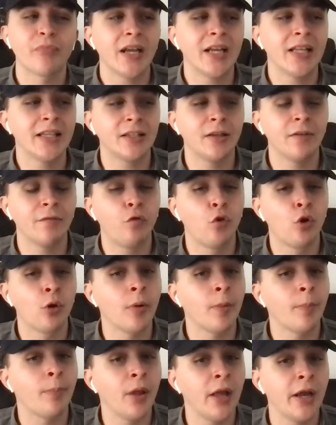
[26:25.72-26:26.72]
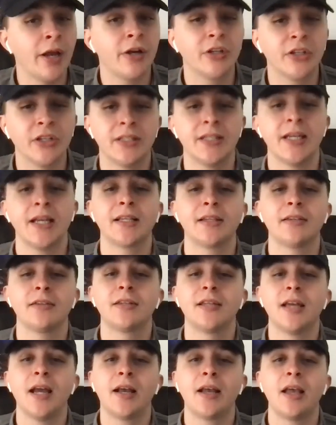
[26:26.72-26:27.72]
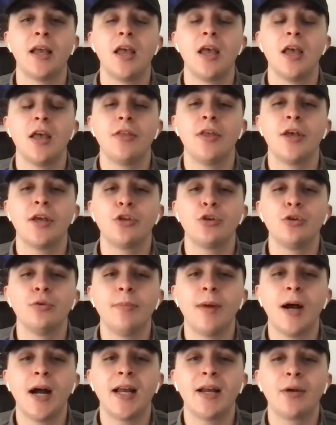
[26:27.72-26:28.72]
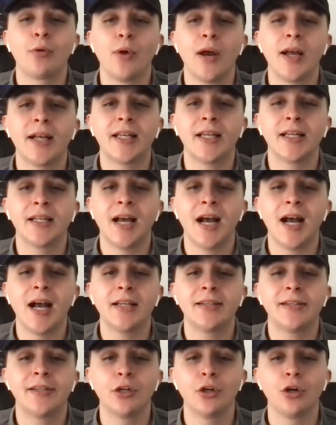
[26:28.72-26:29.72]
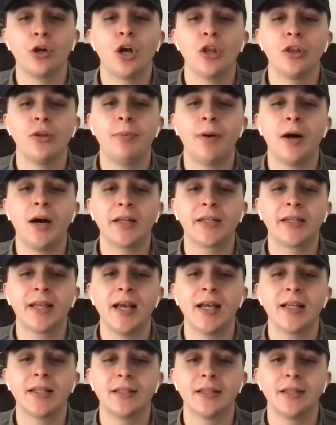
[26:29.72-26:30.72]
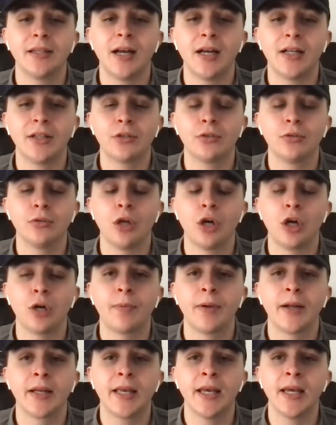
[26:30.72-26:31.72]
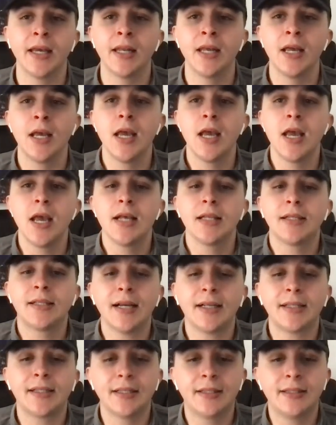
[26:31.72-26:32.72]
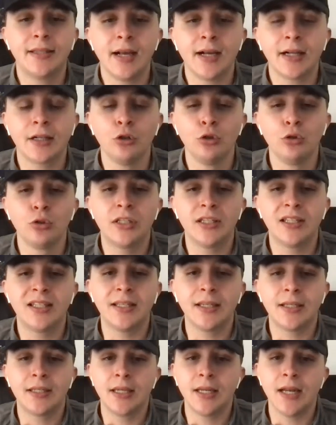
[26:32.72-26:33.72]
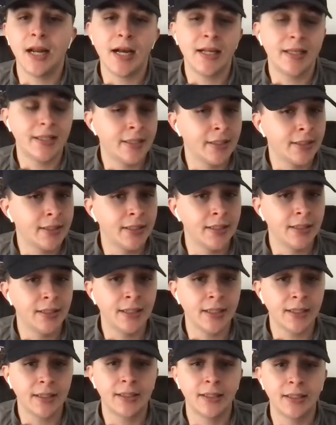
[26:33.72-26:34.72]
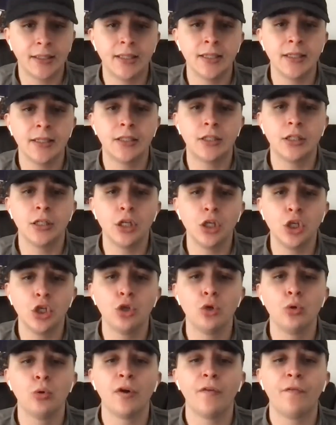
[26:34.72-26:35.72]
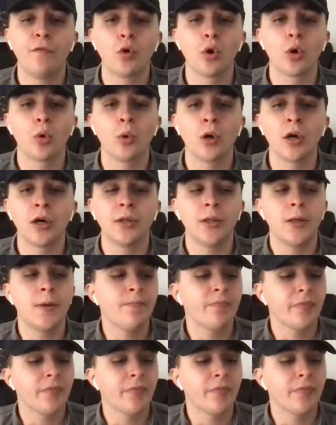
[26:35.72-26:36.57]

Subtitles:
and some former players at Texas Tech that you might recognize here on the podcast in not too long. But again, Texas Tech loses 69-66 to TCU in Fort Worth.